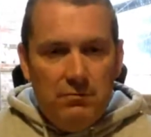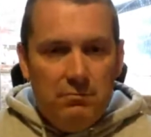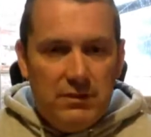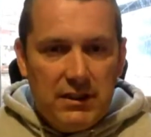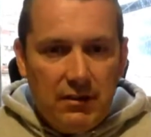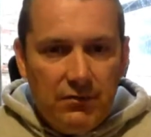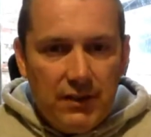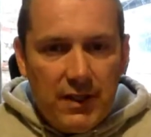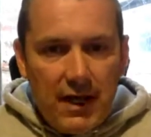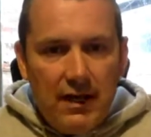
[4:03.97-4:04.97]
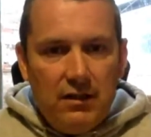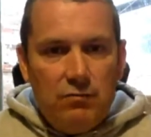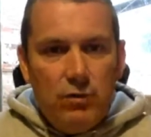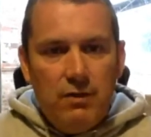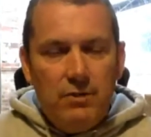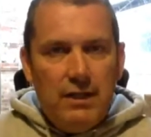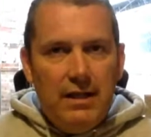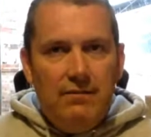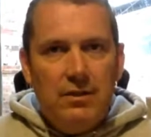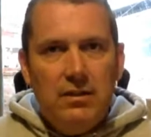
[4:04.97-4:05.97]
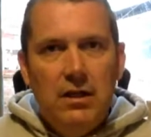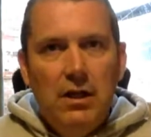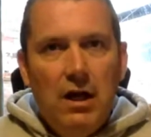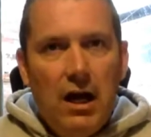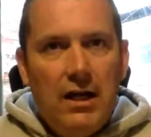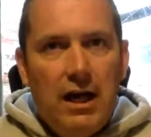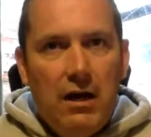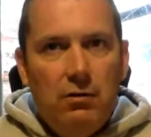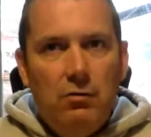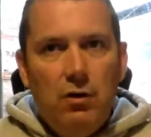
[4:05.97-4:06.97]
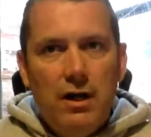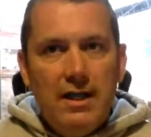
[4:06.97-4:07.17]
myself and Kay, on where we live and how we work.